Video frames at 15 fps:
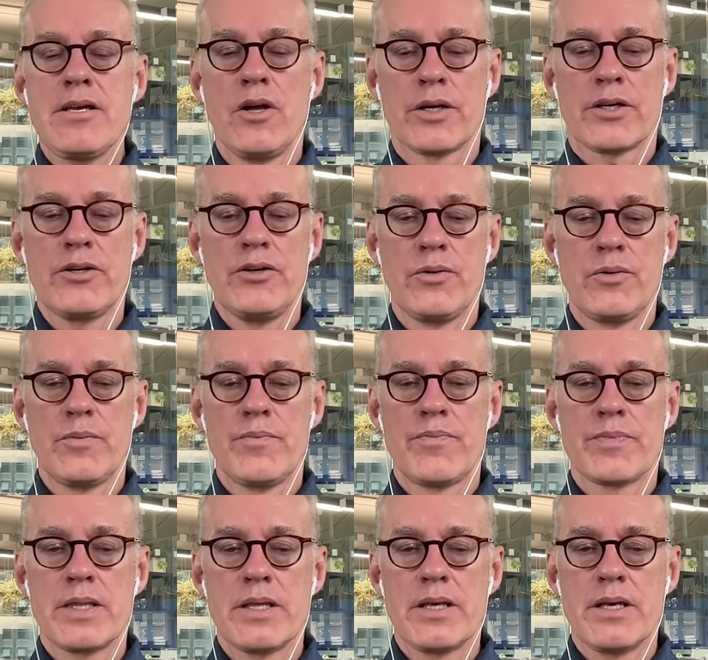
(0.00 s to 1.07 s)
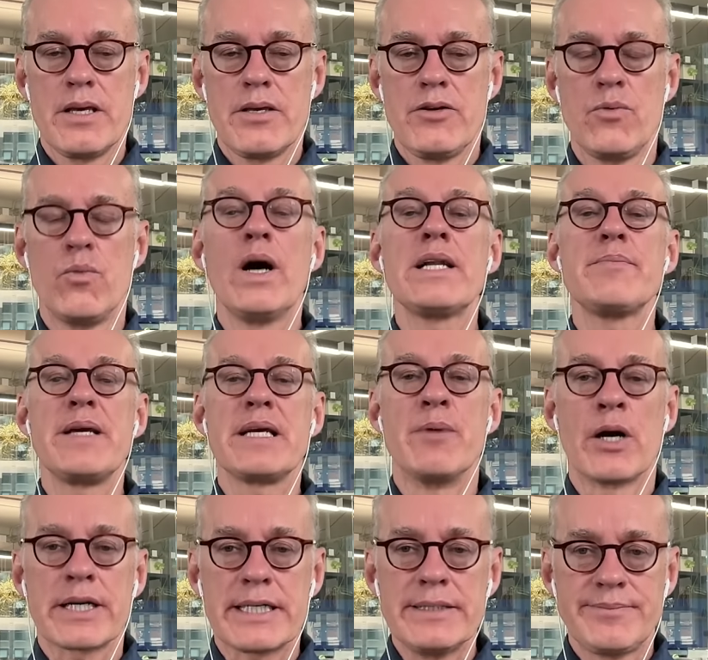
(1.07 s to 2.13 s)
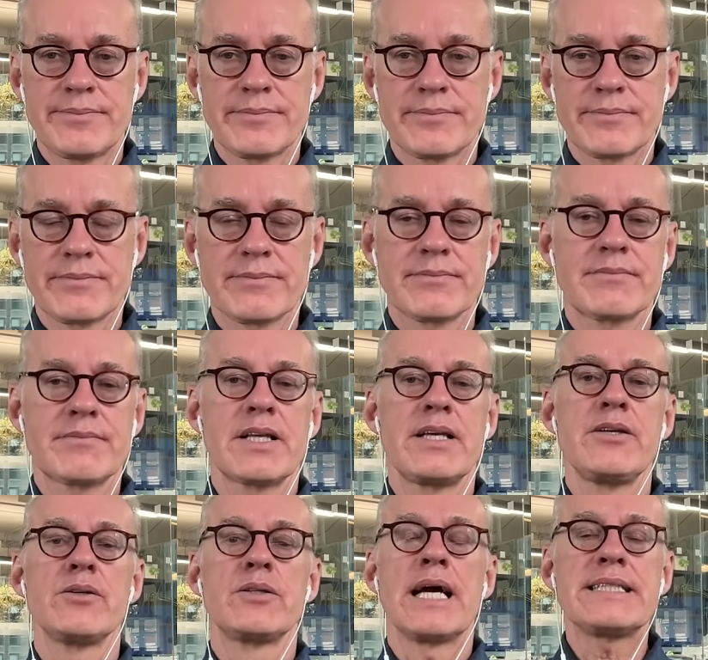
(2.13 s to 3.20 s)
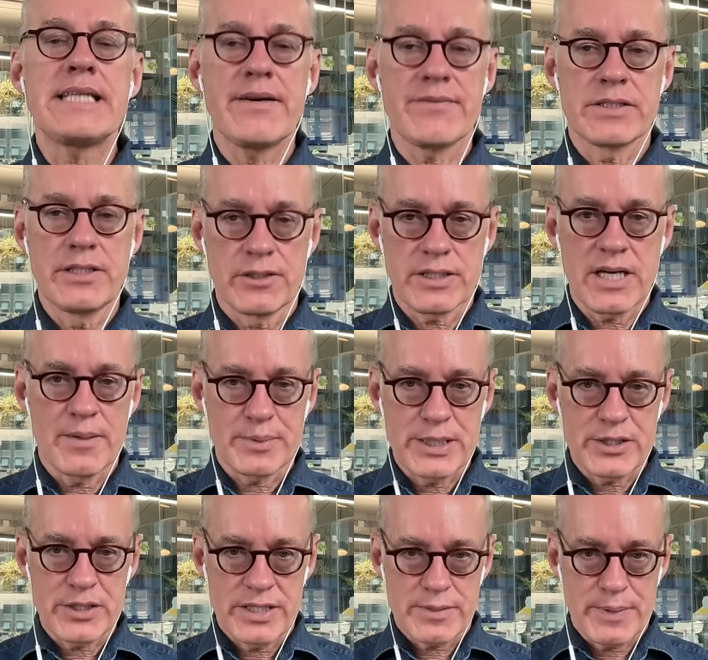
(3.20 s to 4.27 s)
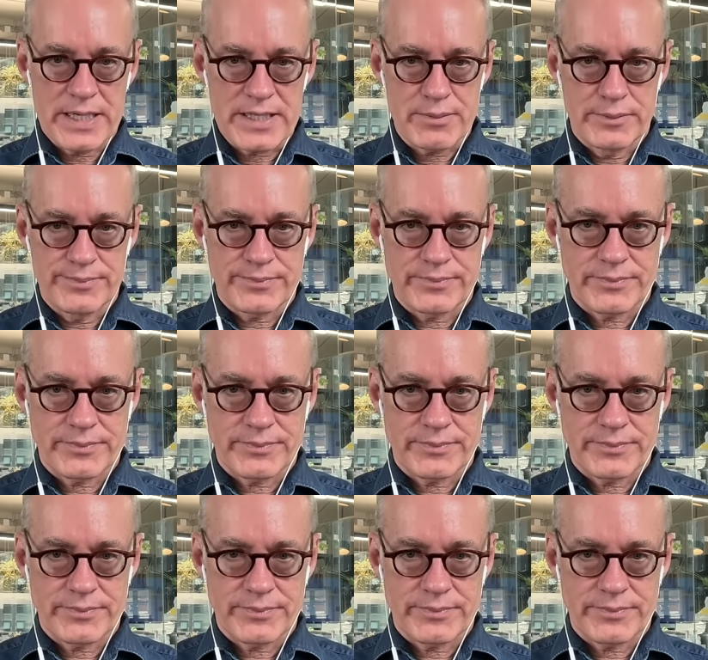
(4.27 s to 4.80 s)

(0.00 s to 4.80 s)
Look, you you want a big market. You'd like to have as little competition as possible.